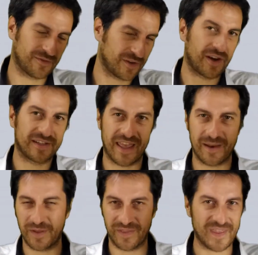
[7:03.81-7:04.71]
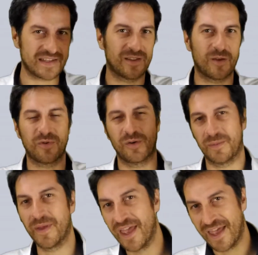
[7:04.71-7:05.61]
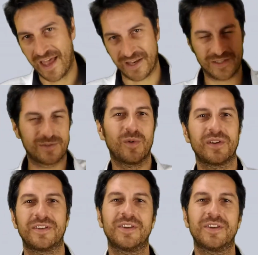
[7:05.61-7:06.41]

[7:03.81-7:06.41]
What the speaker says: You've noticed that, but that's not a problem. I just want